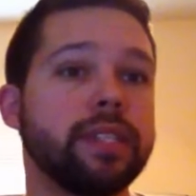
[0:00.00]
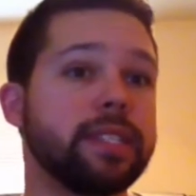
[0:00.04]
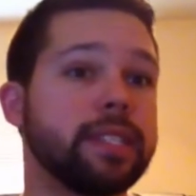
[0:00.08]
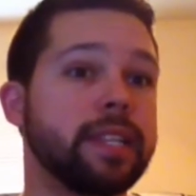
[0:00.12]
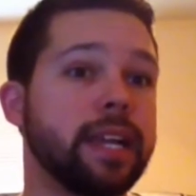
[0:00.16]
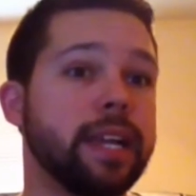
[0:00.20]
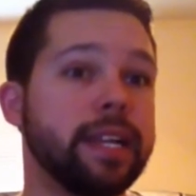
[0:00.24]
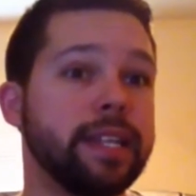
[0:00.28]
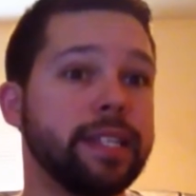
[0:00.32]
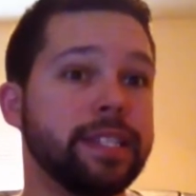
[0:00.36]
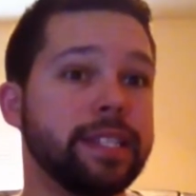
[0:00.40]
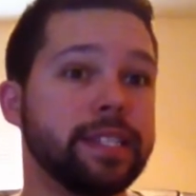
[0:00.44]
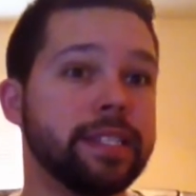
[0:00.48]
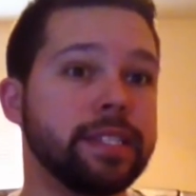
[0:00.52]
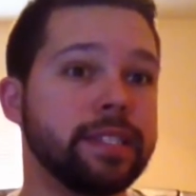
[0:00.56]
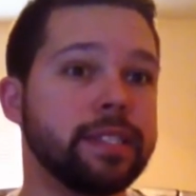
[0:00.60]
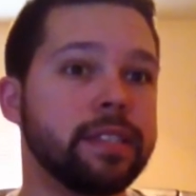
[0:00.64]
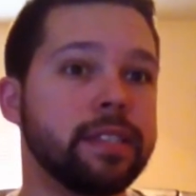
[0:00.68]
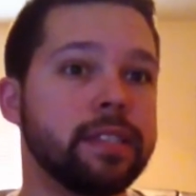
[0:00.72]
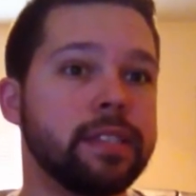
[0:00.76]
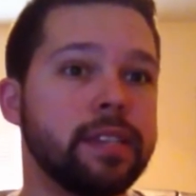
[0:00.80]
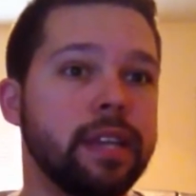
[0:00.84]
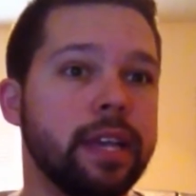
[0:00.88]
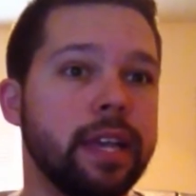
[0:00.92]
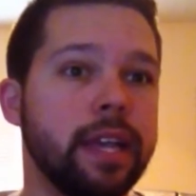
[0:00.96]

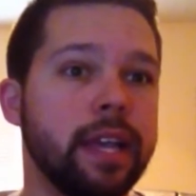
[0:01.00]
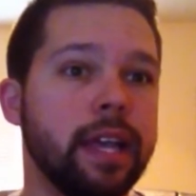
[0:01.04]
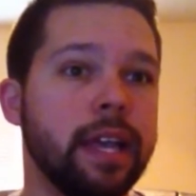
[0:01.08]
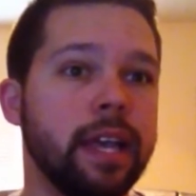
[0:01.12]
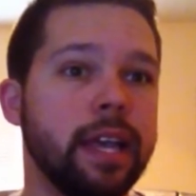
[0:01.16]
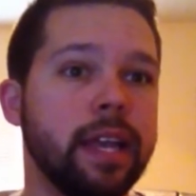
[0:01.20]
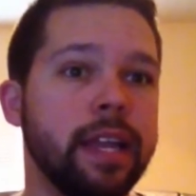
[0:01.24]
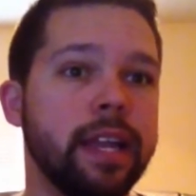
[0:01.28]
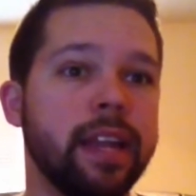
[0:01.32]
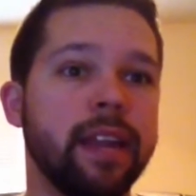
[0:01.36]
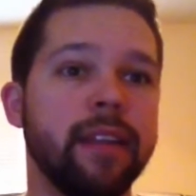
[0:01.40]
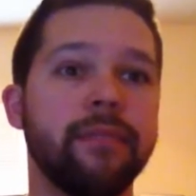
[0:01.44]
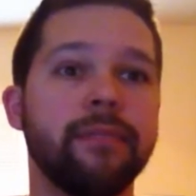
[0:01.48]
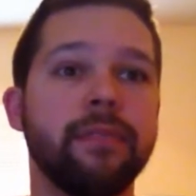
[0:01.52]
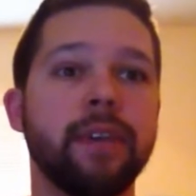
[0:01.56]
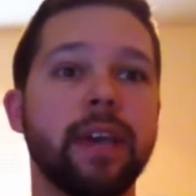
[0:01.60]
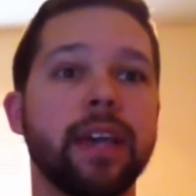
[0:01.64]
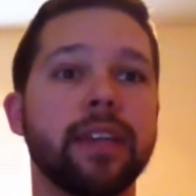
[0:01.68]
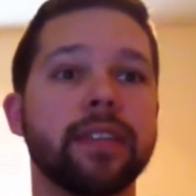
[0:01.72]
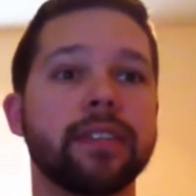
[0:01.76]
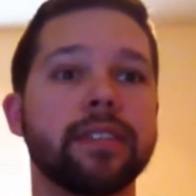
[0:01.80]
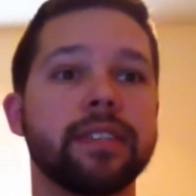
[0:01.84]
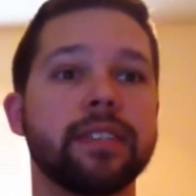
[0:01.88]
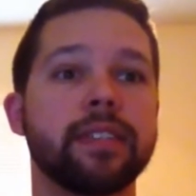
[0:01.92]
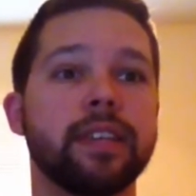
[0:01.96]
stages, and it
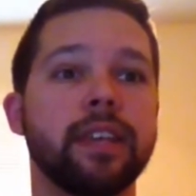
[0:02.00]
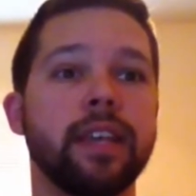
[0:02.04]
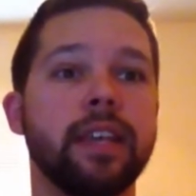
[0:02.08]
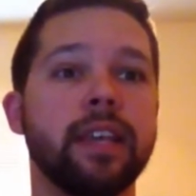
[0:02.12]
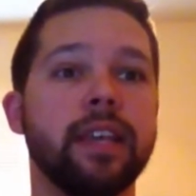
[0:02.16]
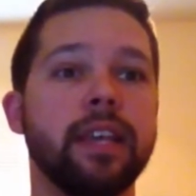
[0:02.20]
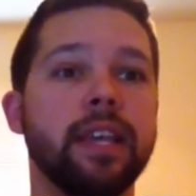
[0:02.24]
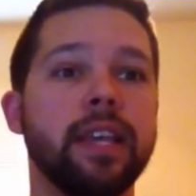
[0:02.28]
affects